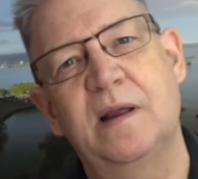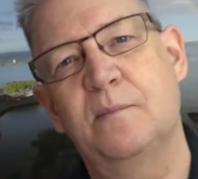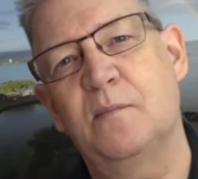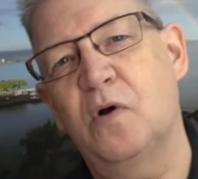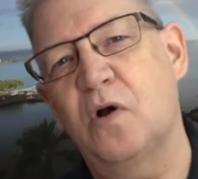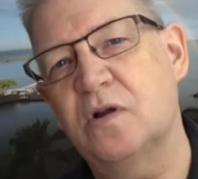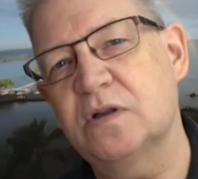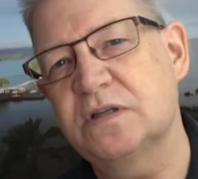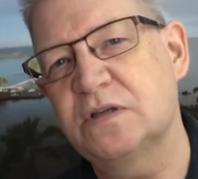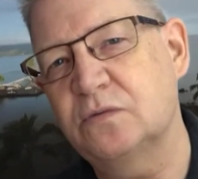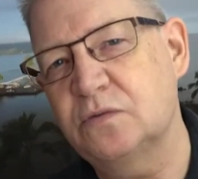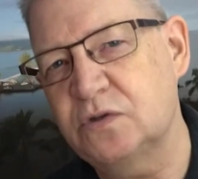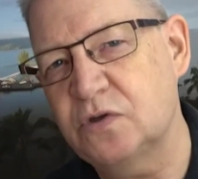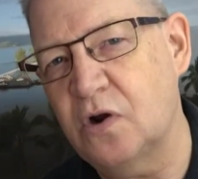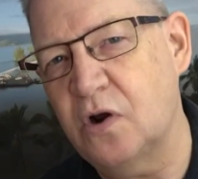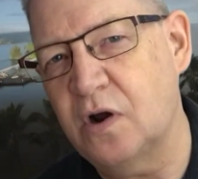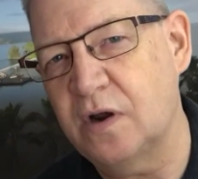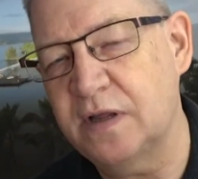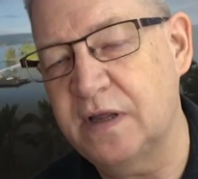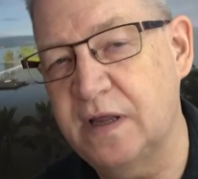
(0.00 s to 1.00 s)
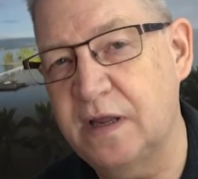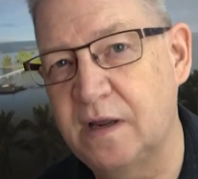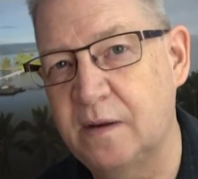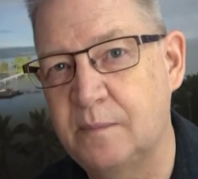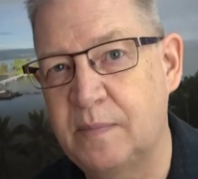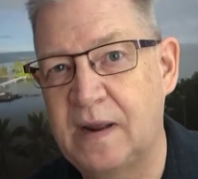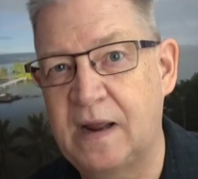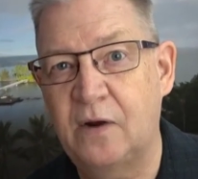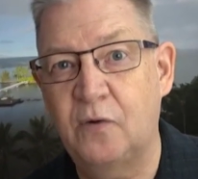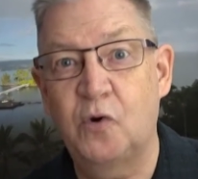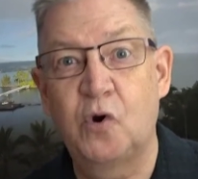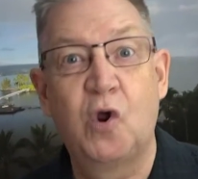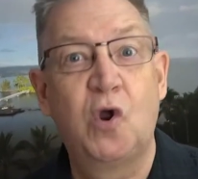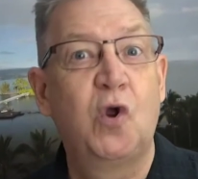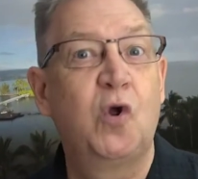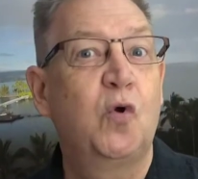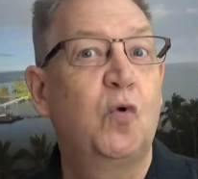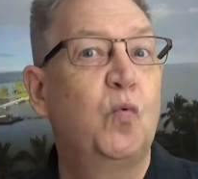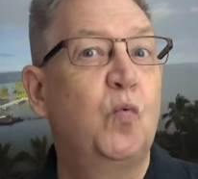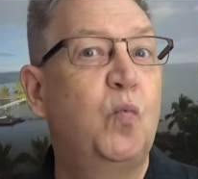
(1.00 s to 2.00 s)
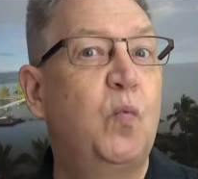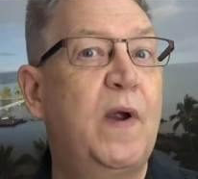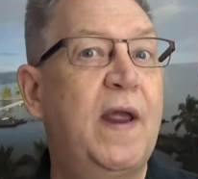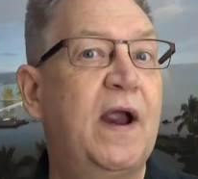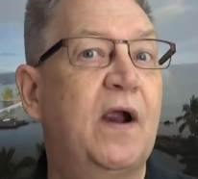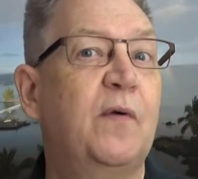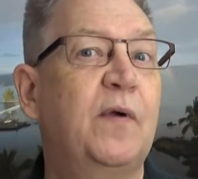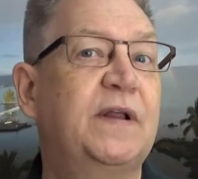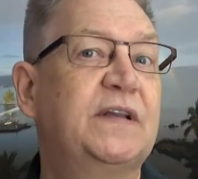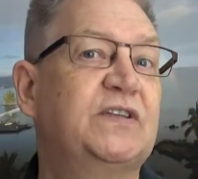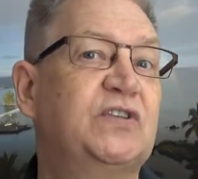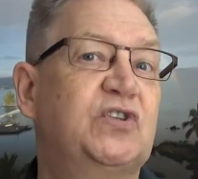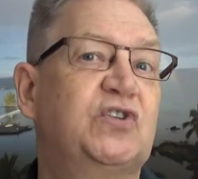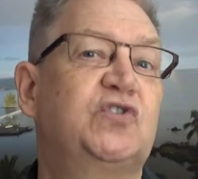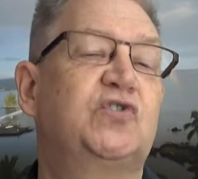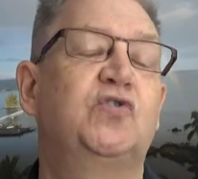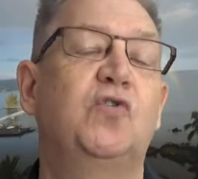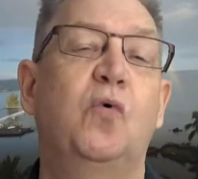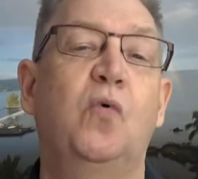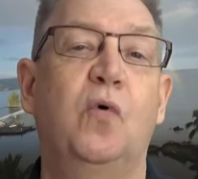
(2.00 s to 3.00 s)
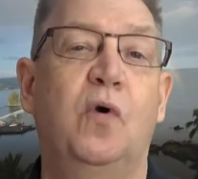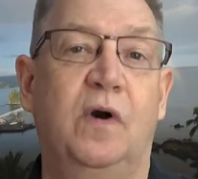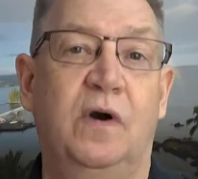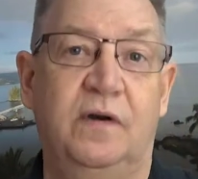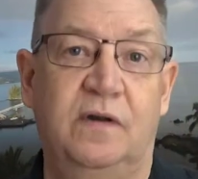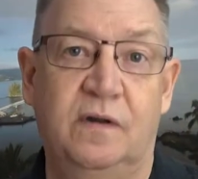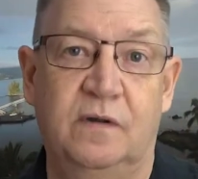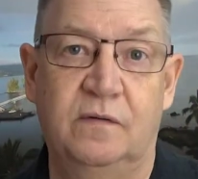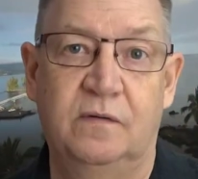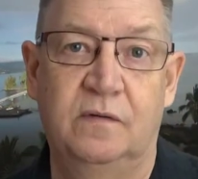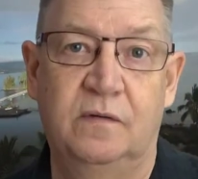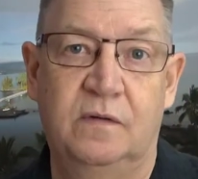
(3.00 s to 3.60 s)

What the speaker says: I'm also talking about where it's stored.